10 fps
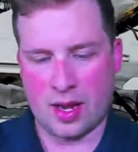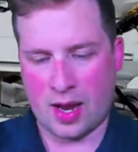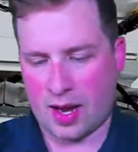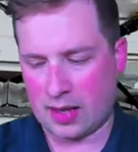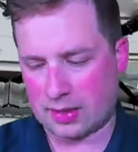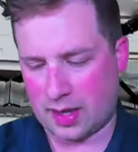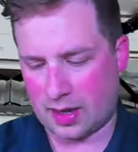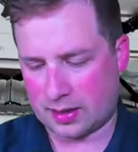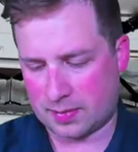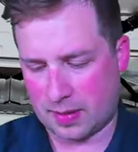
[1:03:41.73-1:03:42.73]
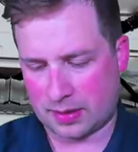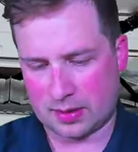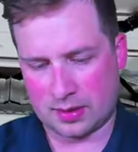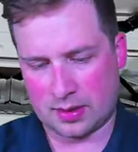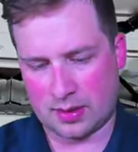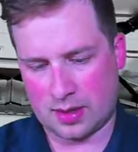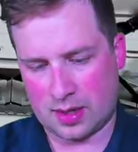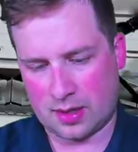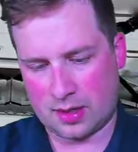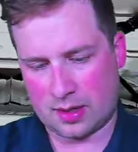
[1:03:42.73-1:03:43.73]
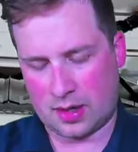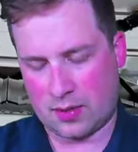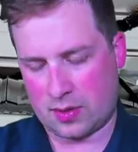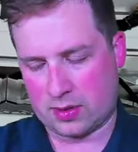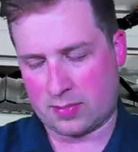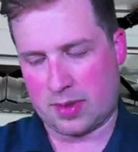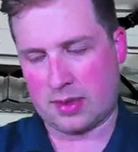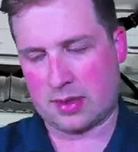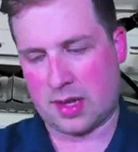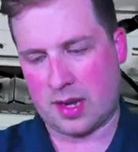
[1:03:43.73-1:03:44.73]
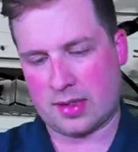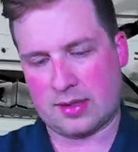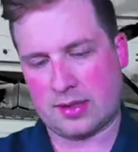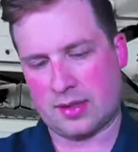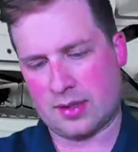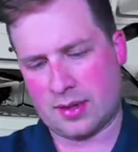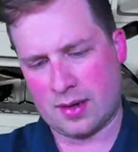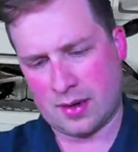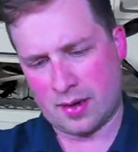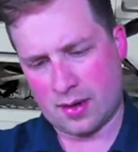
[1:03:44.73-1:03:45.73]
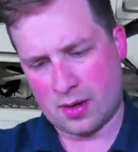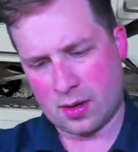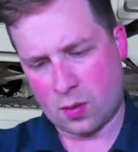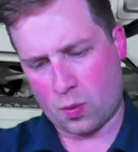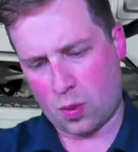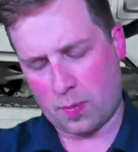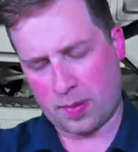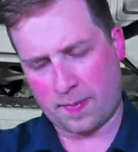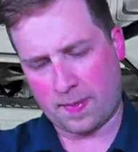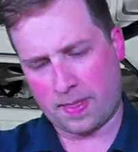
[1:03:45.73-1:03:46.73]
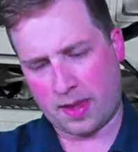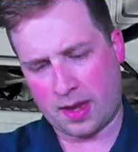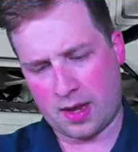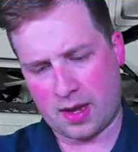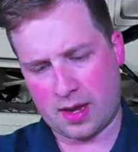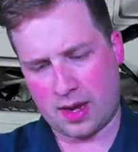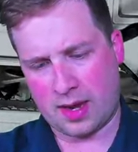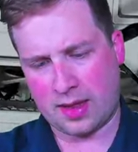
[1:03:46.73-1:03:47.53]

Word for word: as I expected into the USB slots. Whoop uh, and